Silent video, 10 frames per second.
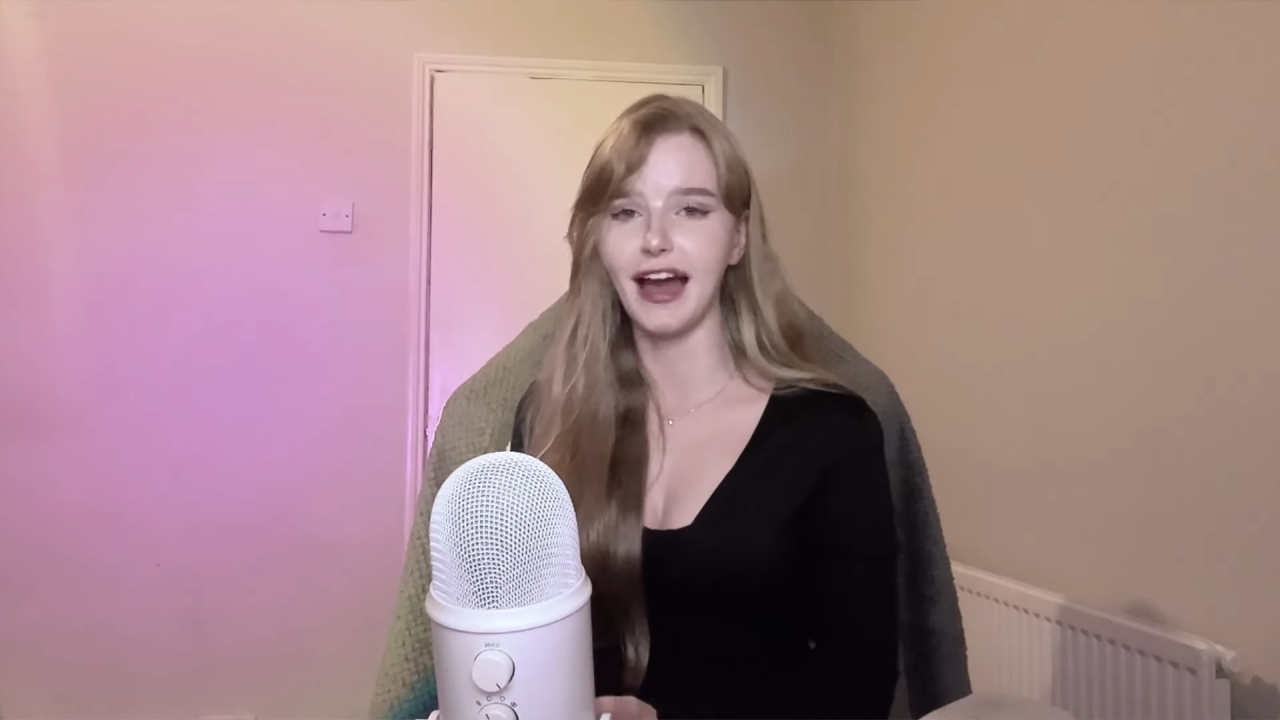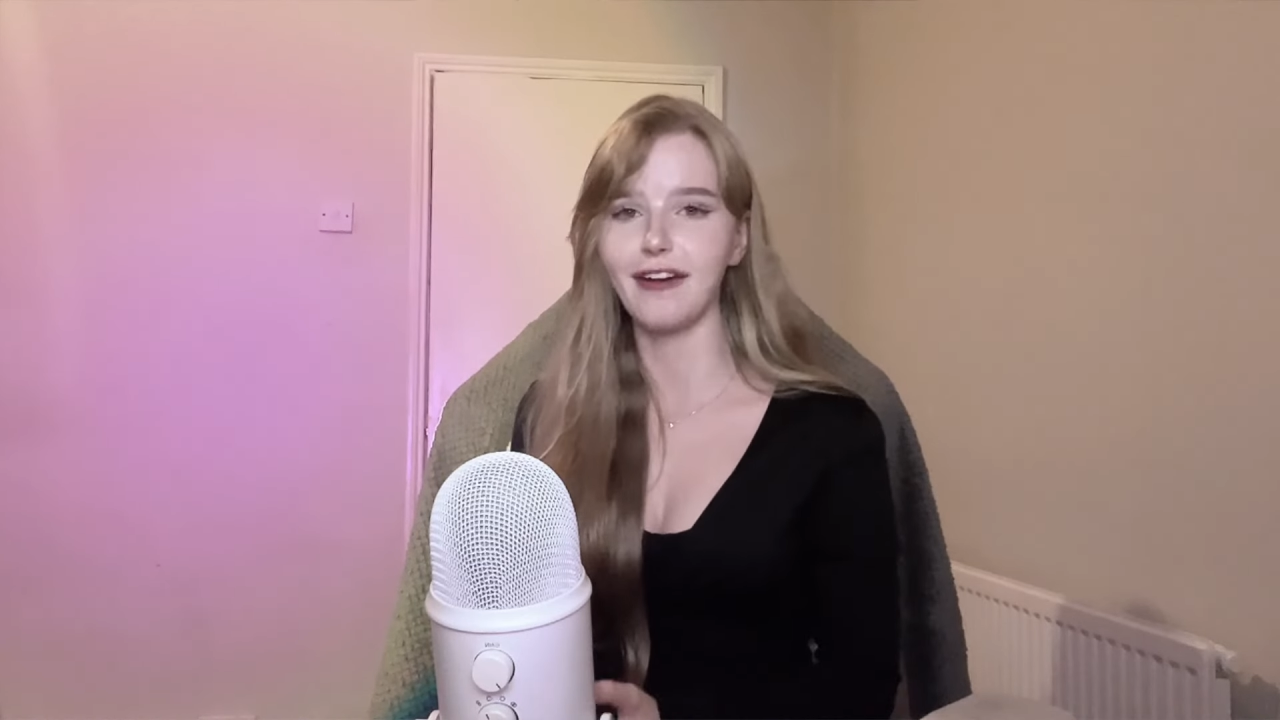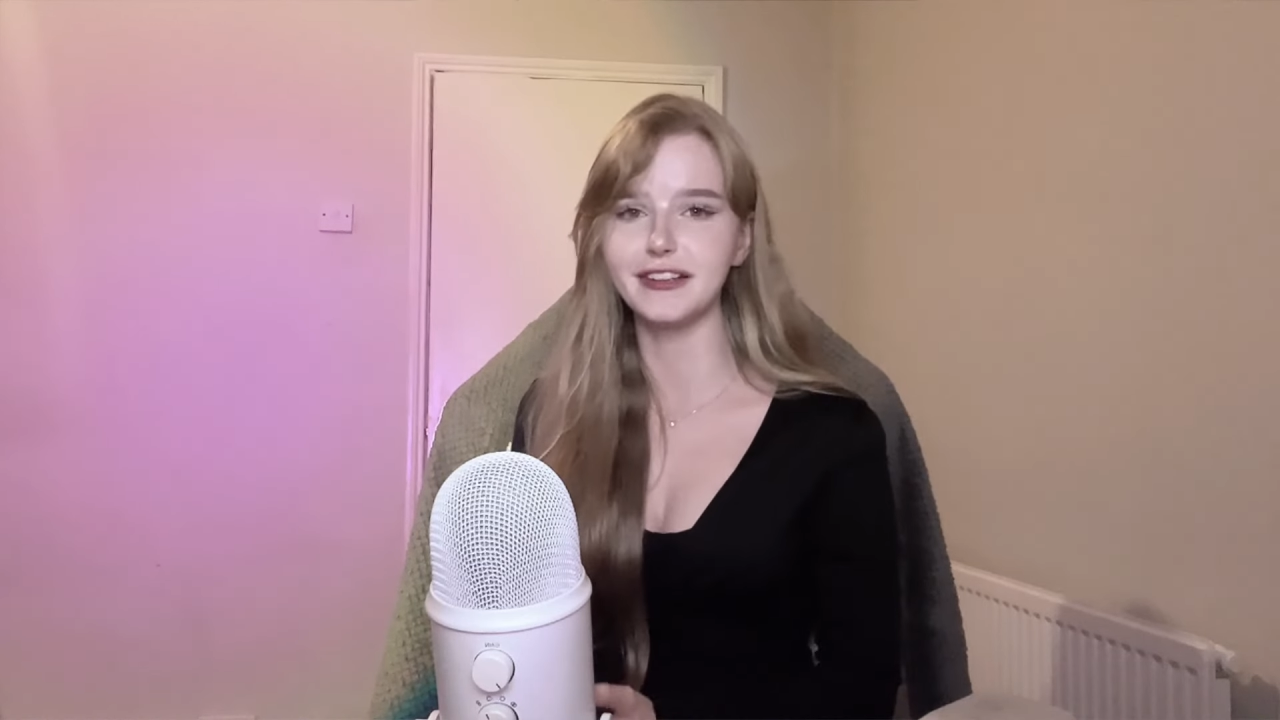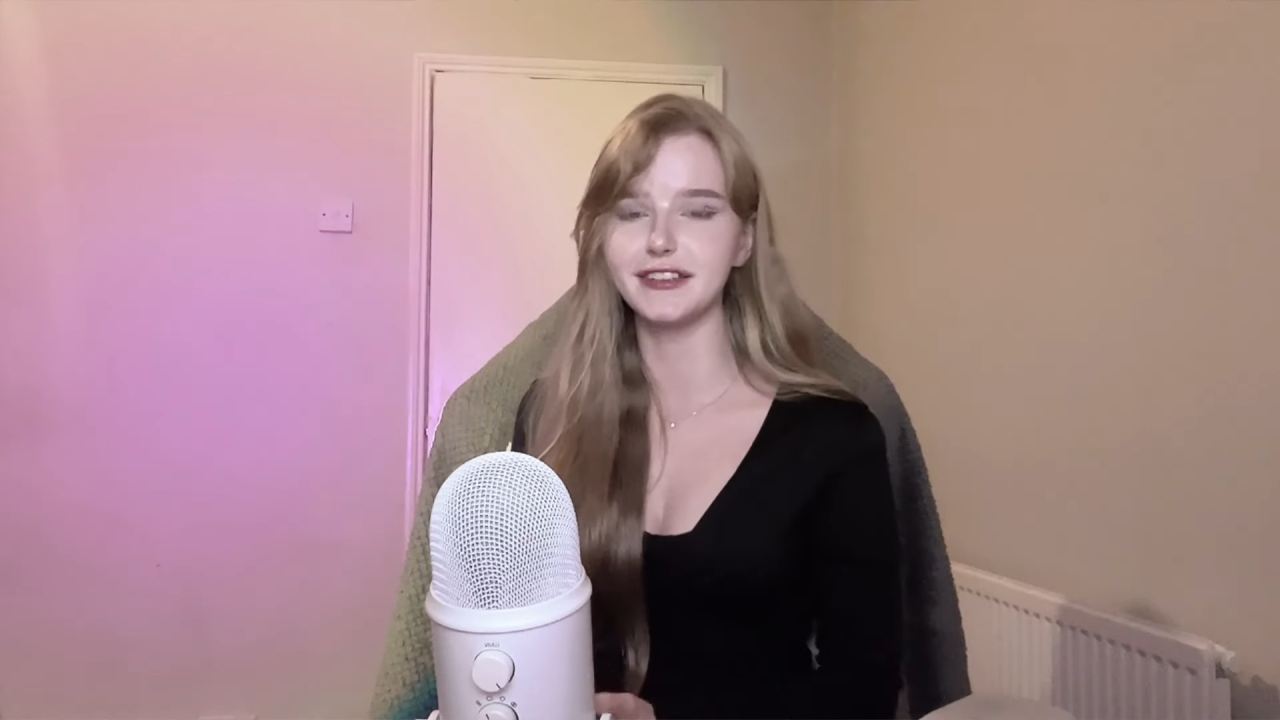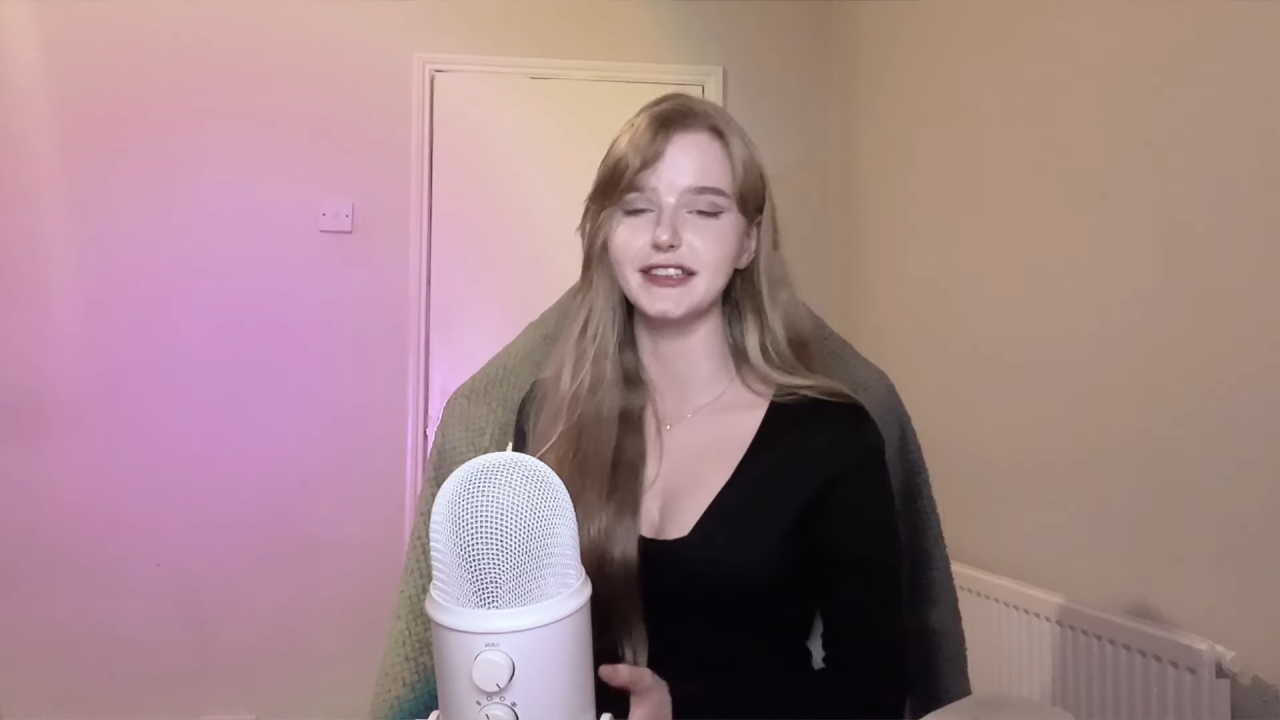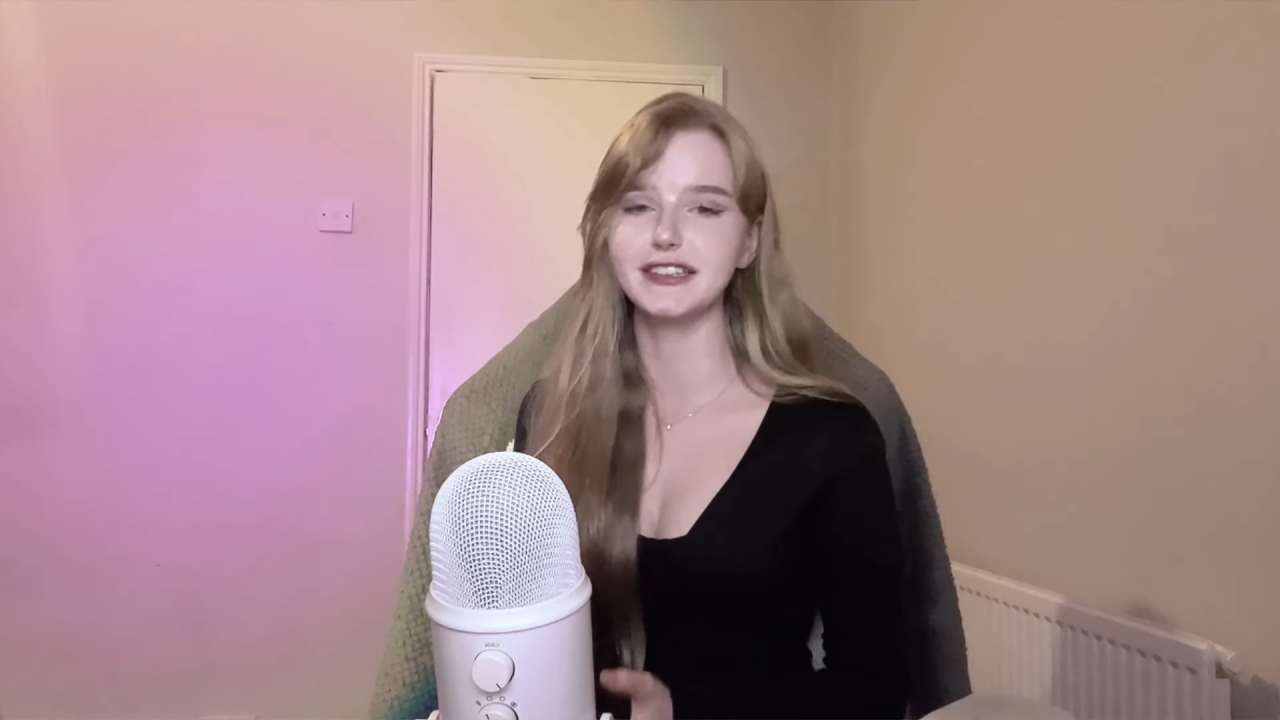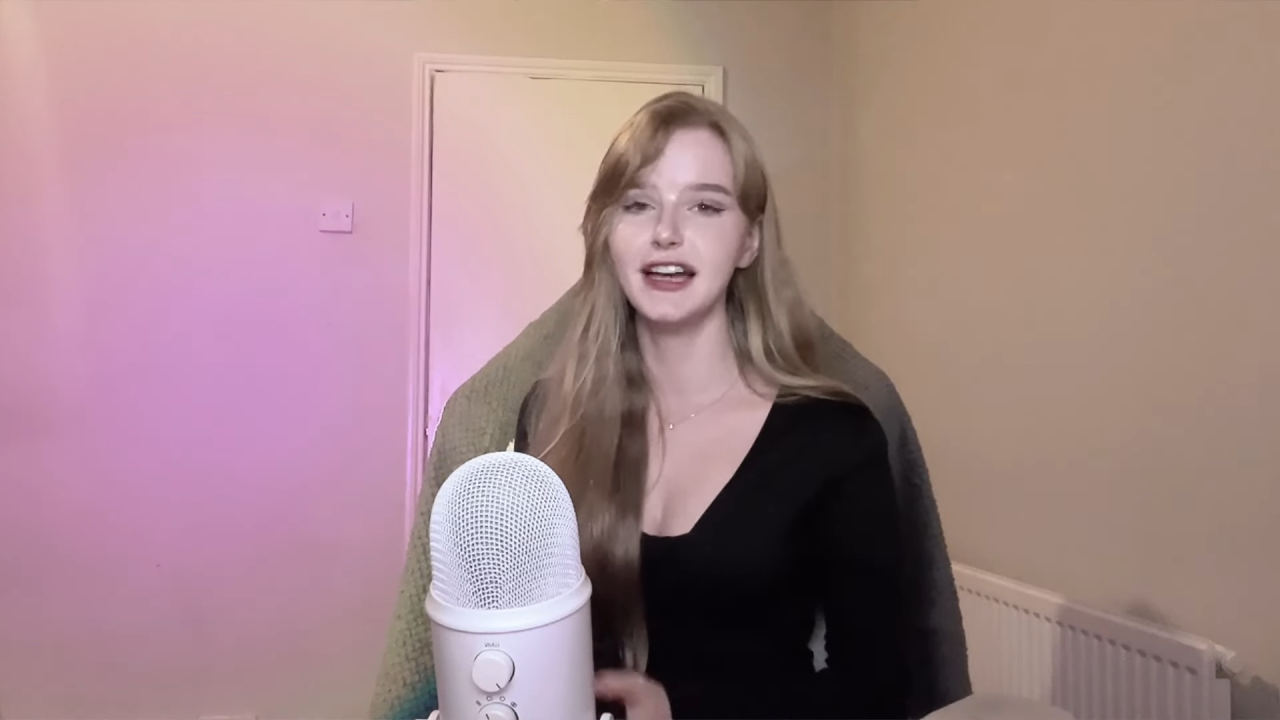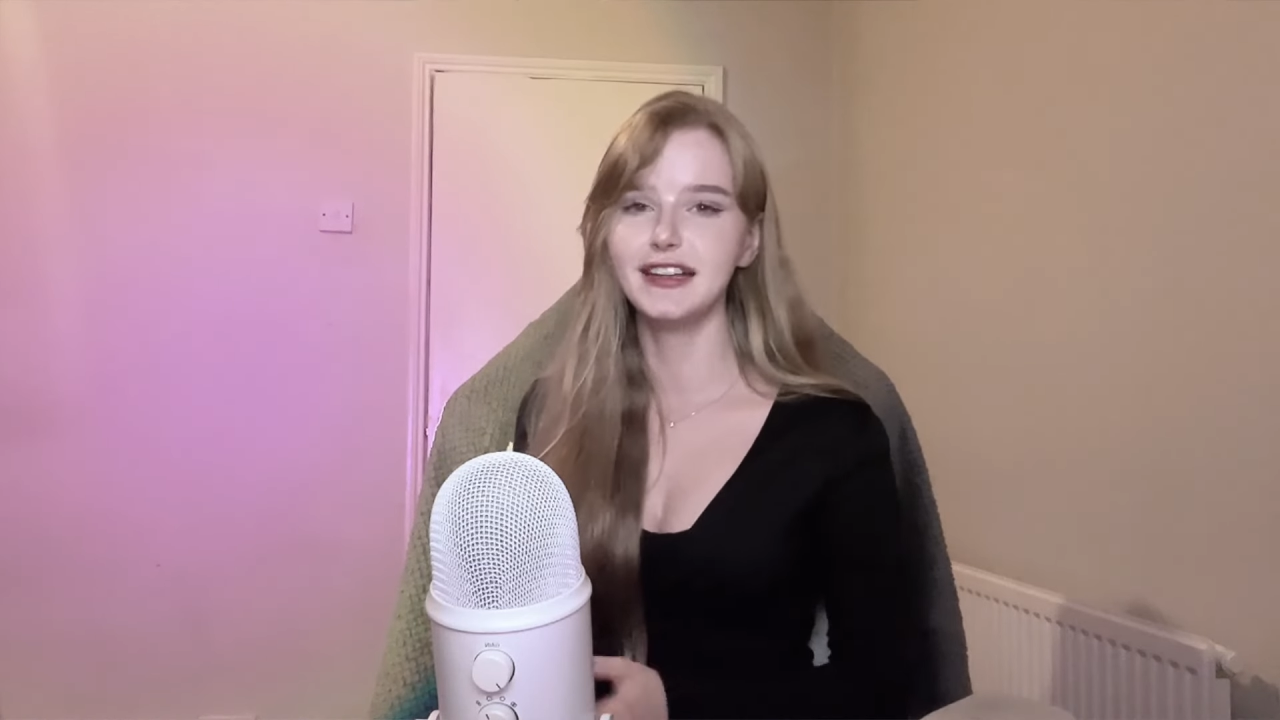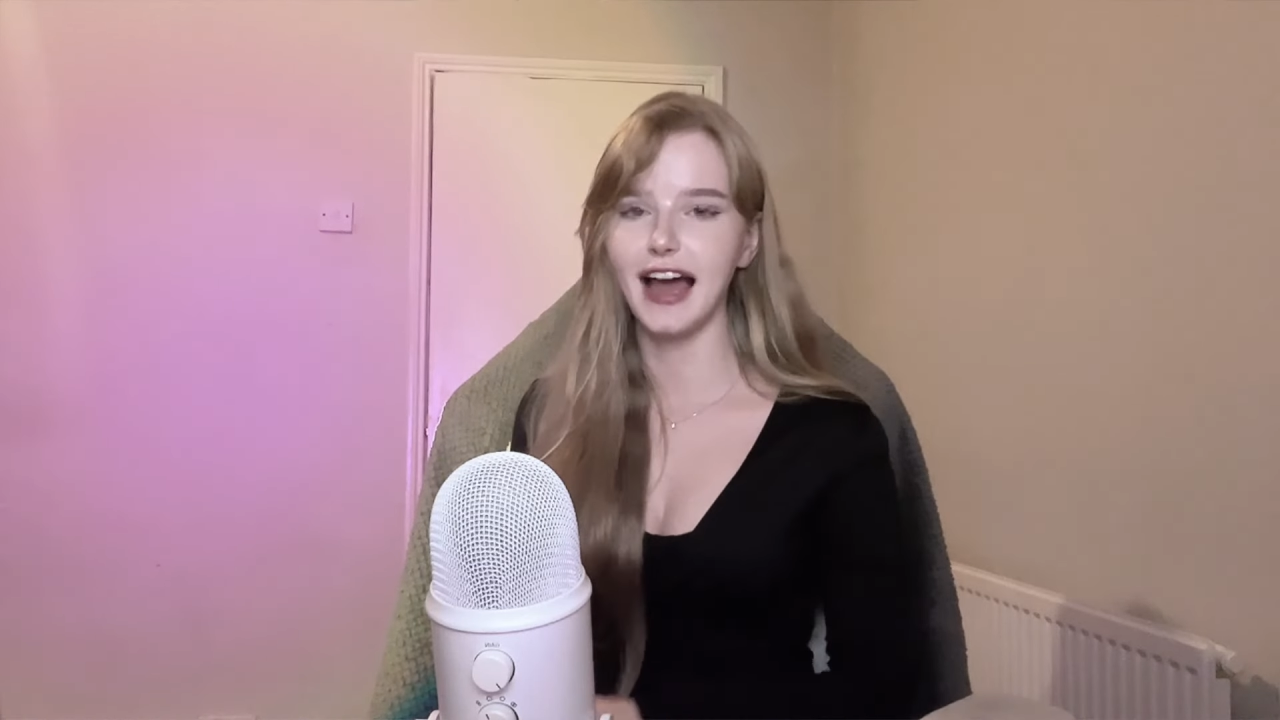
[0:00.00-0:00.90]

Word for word: characters